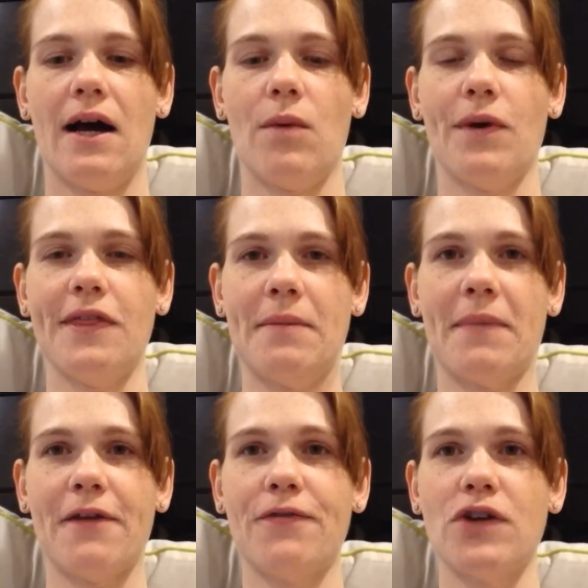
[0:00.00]
Within
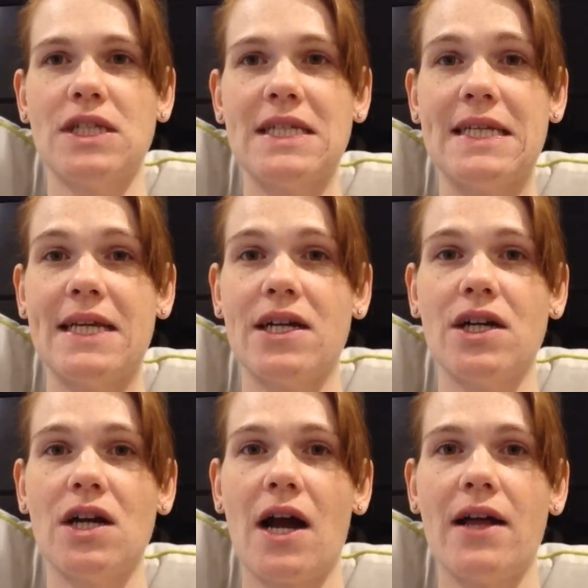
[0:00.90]
my first
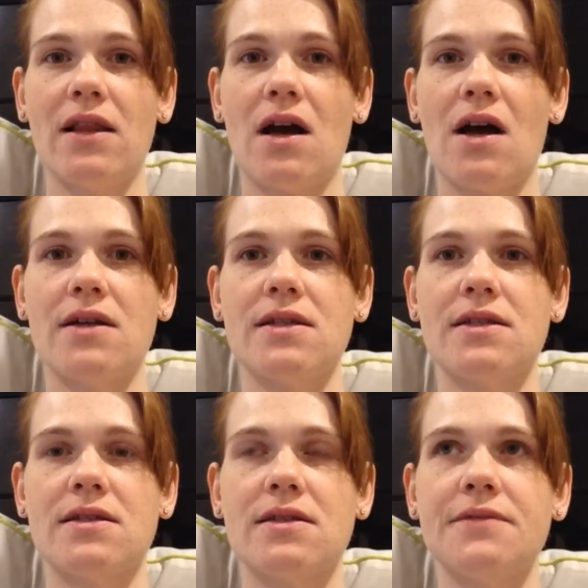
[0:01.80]
year, I
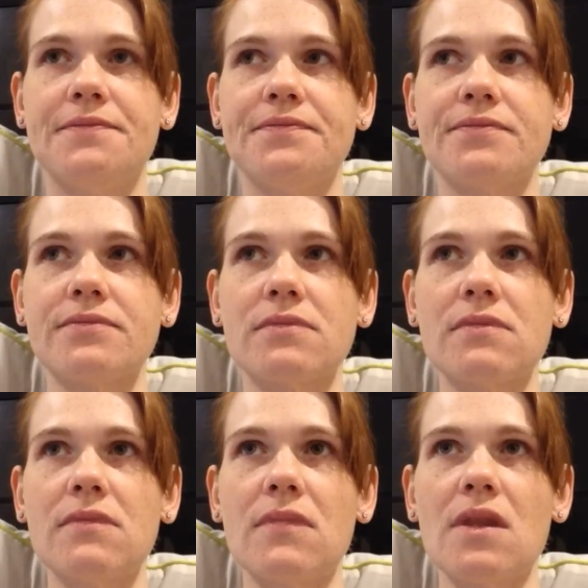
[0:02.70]
lost
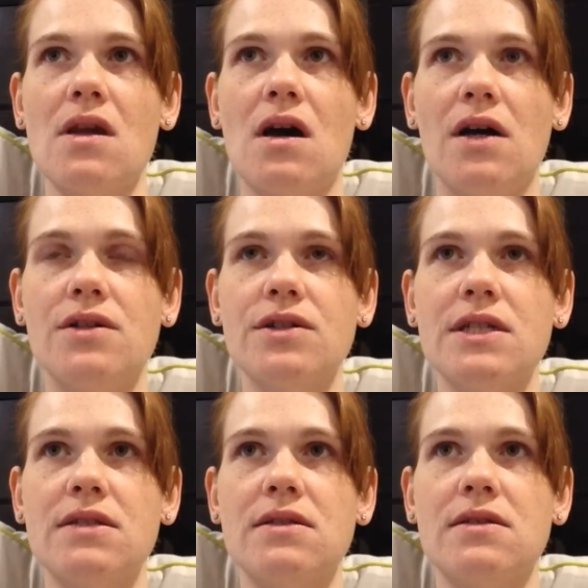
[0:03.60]

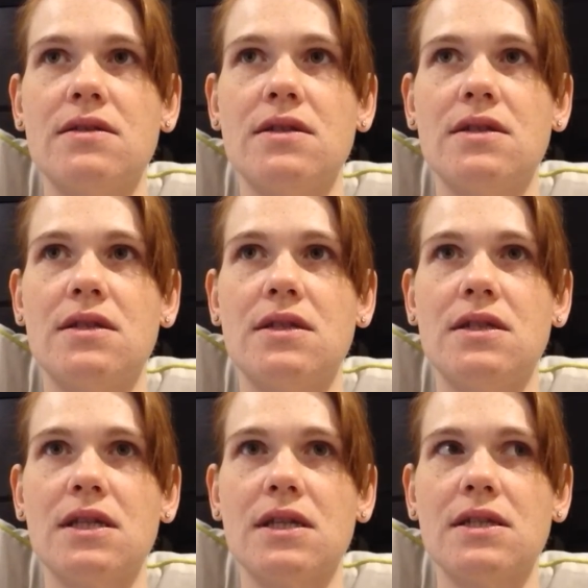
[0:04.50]

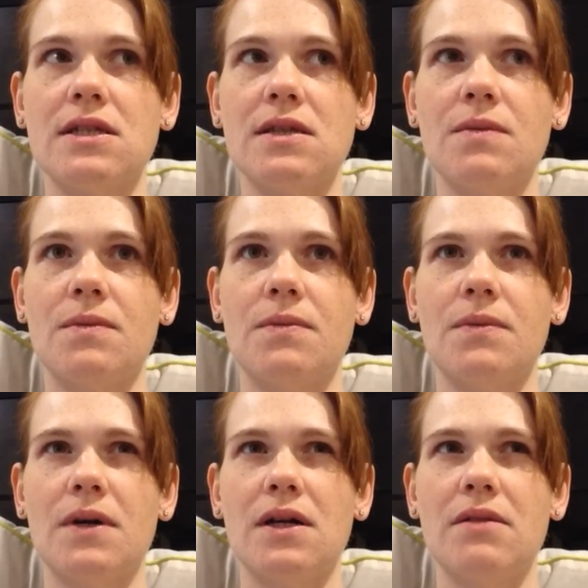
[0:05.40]

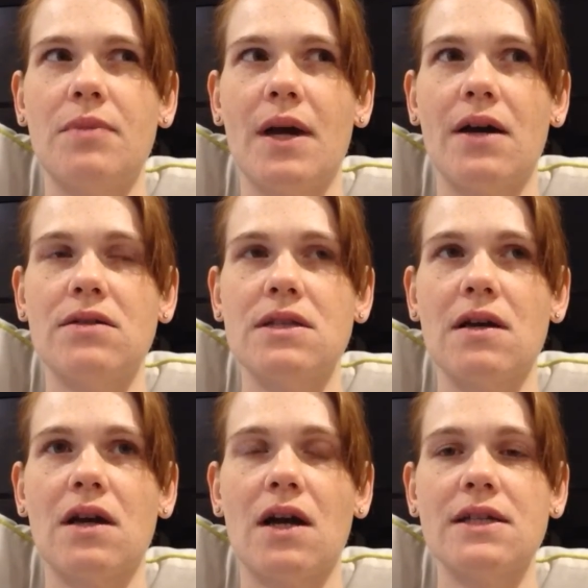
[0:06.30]
161 pounds.
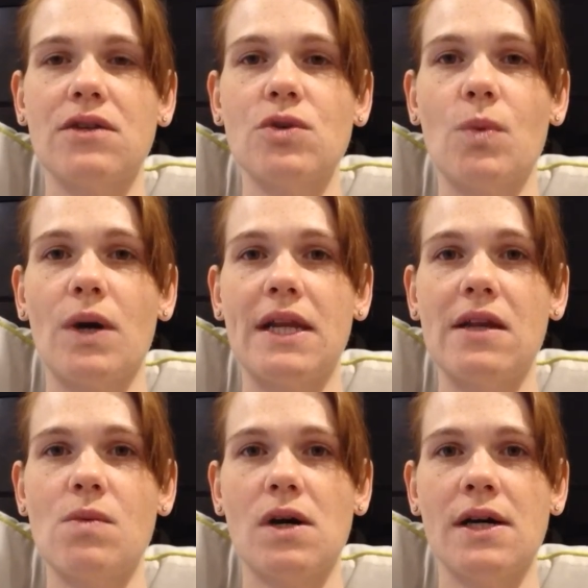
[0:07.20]
I got down to
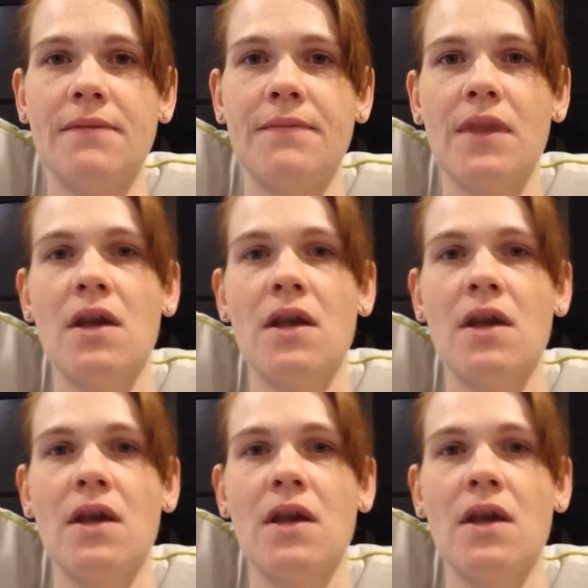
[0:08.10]
181.